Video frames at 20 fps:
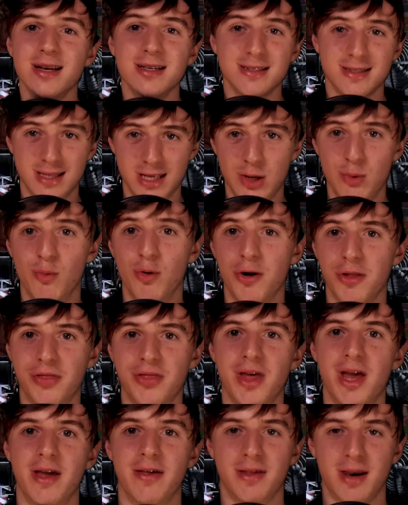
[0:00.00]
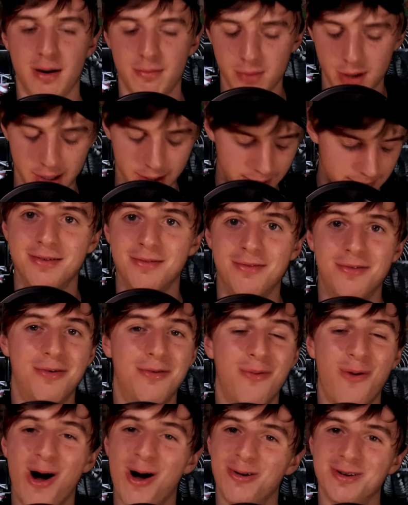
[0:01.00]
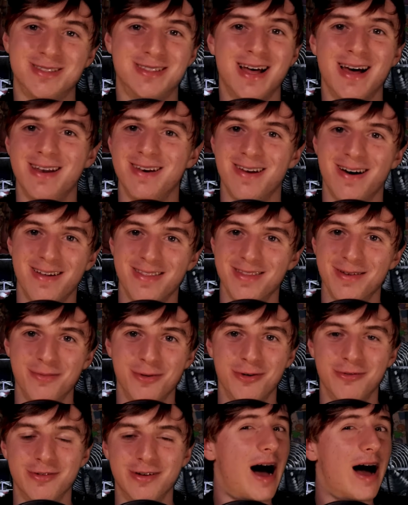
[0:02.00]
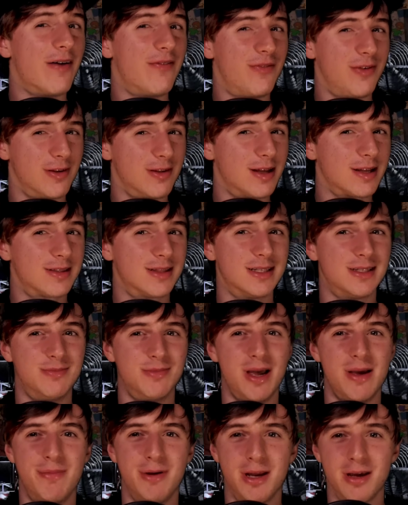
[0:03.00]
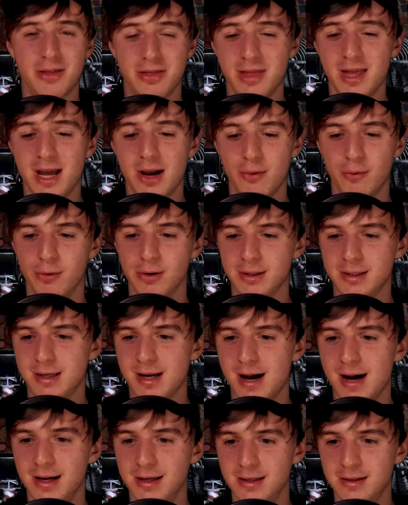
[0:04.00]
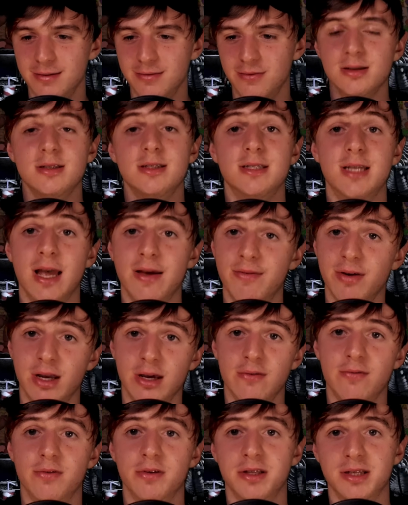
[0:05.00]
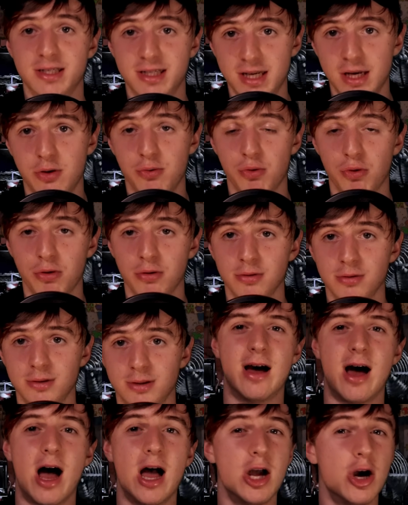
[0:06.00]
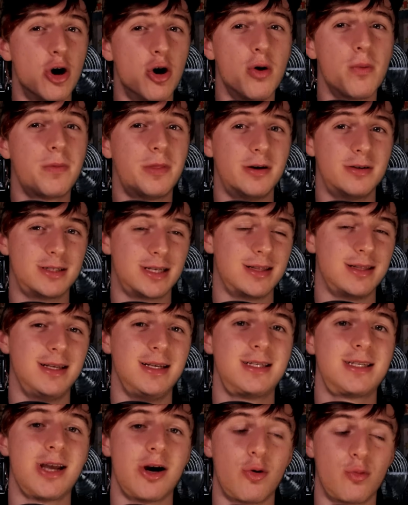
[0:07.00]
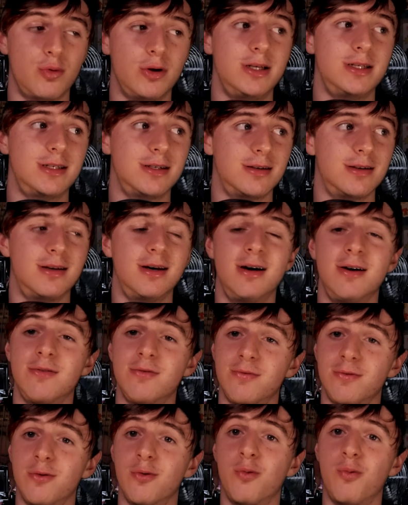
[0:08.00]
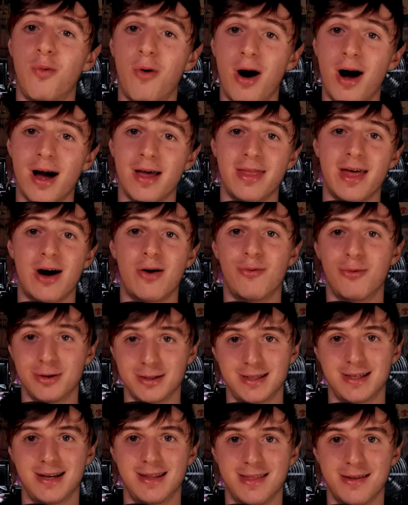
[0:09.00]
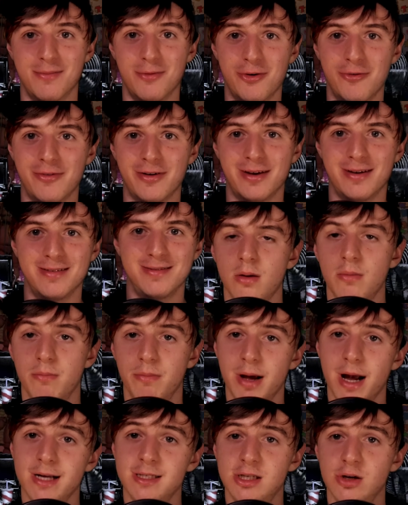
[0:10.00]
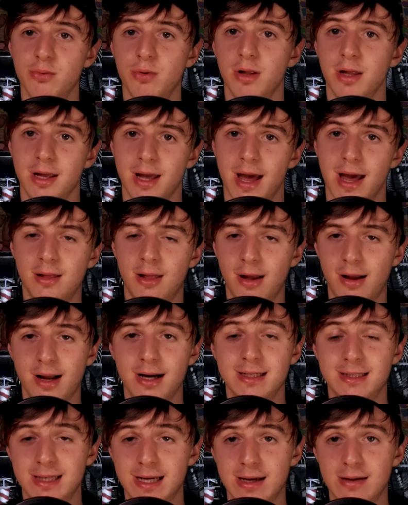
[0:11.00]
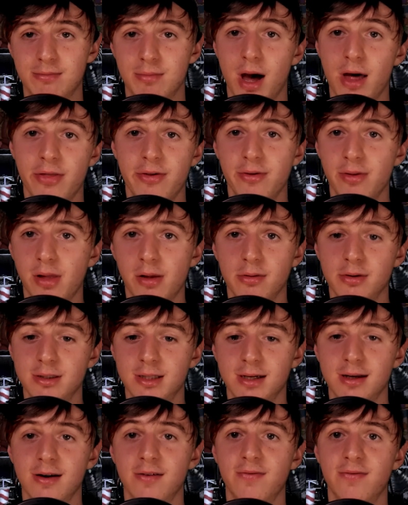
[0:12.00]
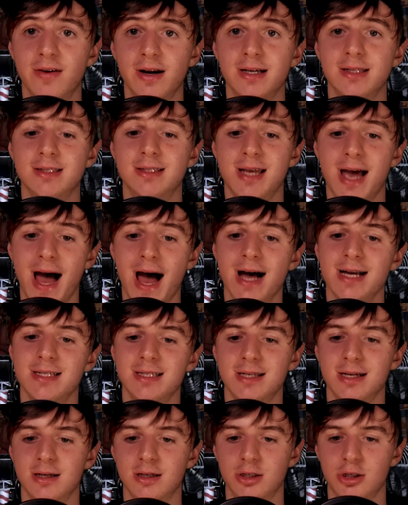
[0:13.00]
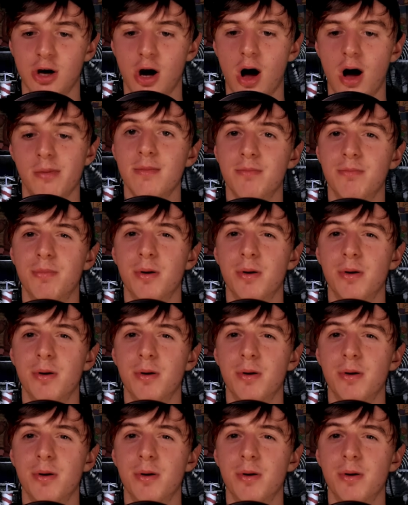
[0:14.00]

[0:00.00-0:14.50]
is the one thing that I'm like, why was that not in the movie? I feel like this may be a thing where it's kind of saving it for the sequels. I hope there's at least a reason for why that wasn't in the movie. Back to Willie A. Like I said, Matthew Lillard did a fantastic job,